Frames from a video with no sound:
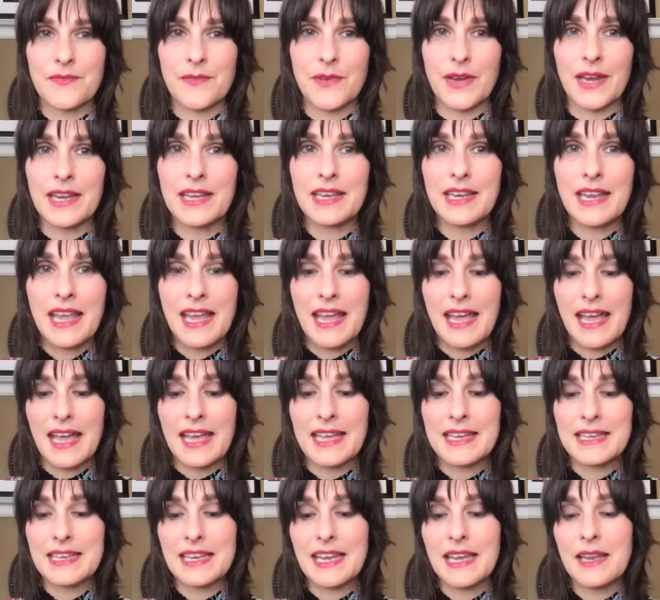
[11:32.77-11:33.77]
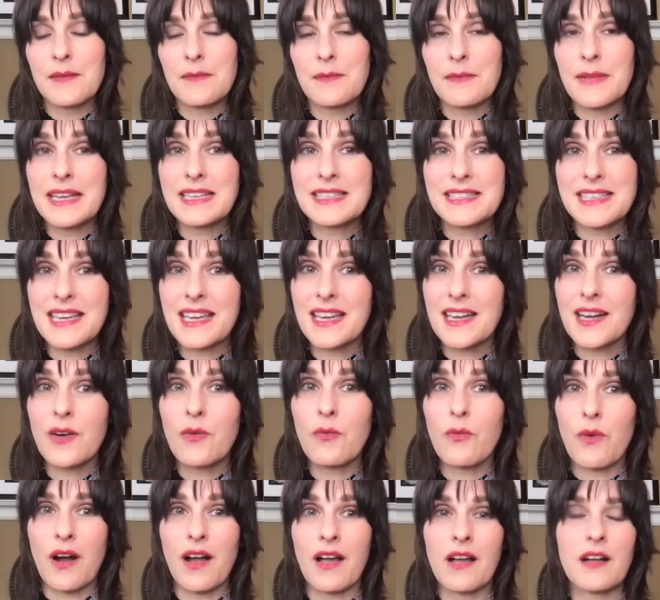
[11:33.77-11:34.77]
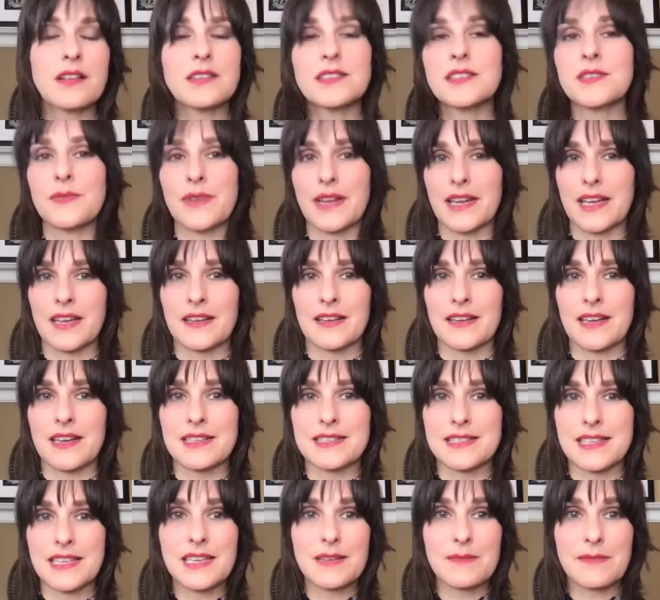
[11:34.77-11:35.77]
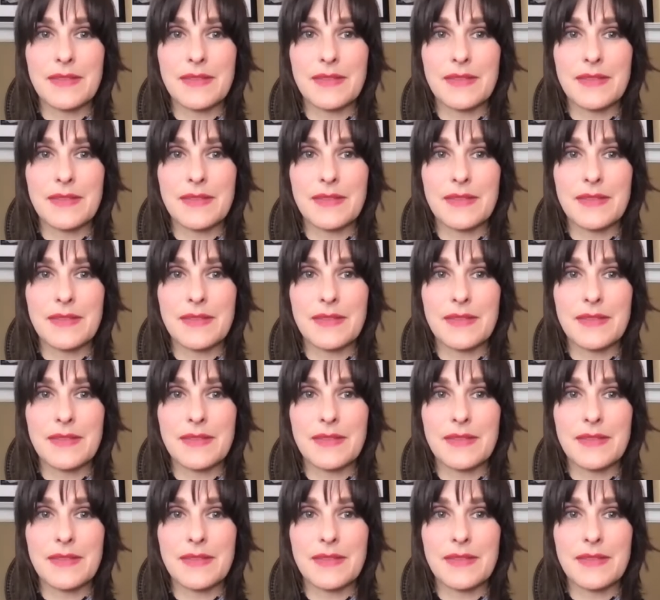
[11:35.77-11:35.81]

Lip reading: Right? And it might take a while to recognize it.